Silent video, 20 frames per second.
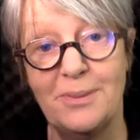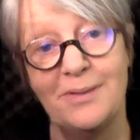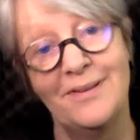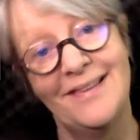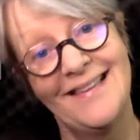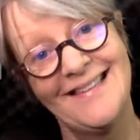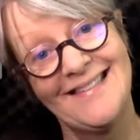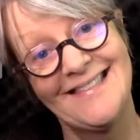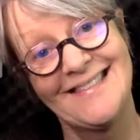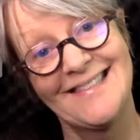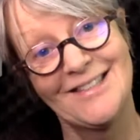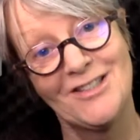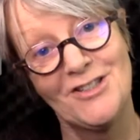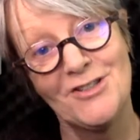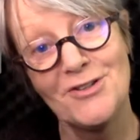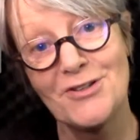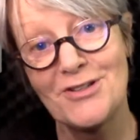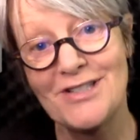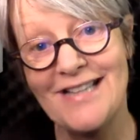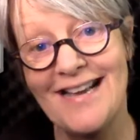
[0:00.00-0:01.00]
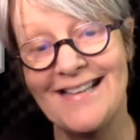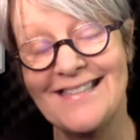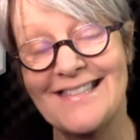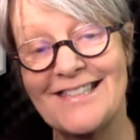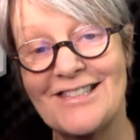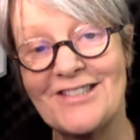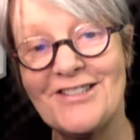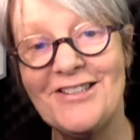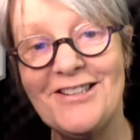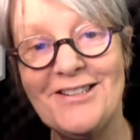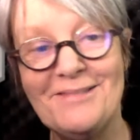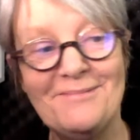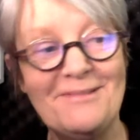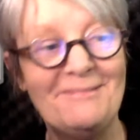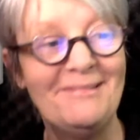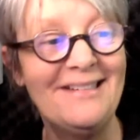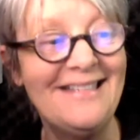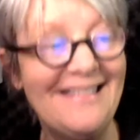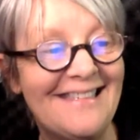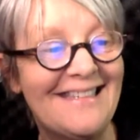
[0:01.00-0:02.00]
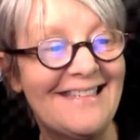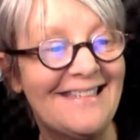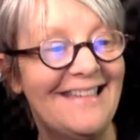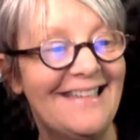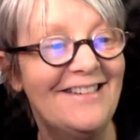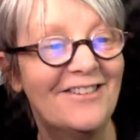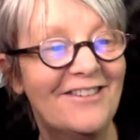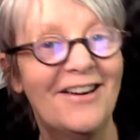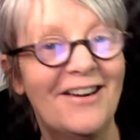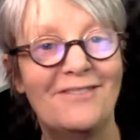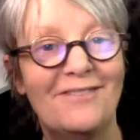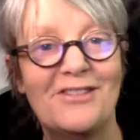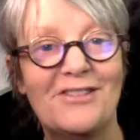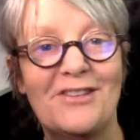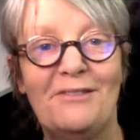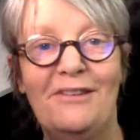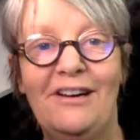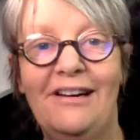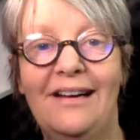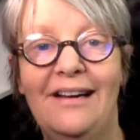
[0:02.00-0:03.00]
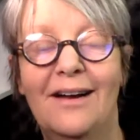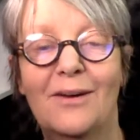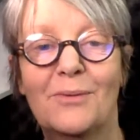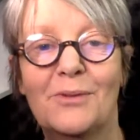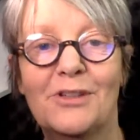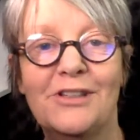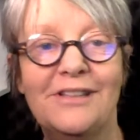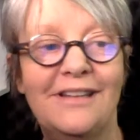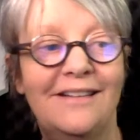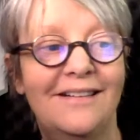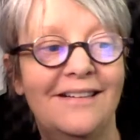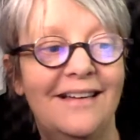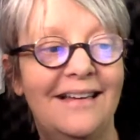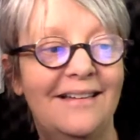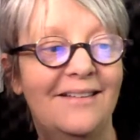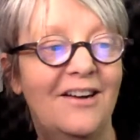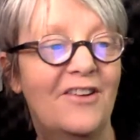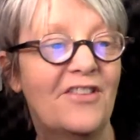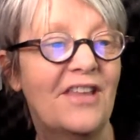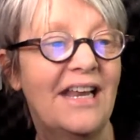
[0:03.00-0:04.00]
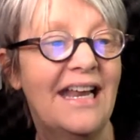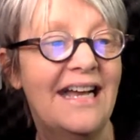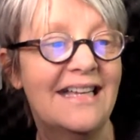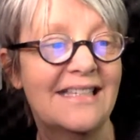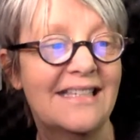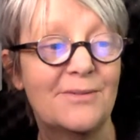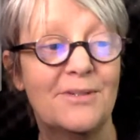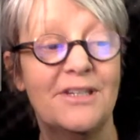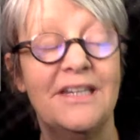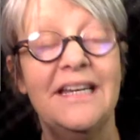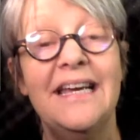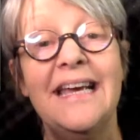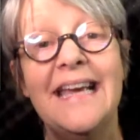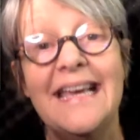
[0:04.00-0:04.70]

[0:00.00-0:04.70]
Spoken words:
This is a short answer. You'll be pleased to hear after the very long one on the last one.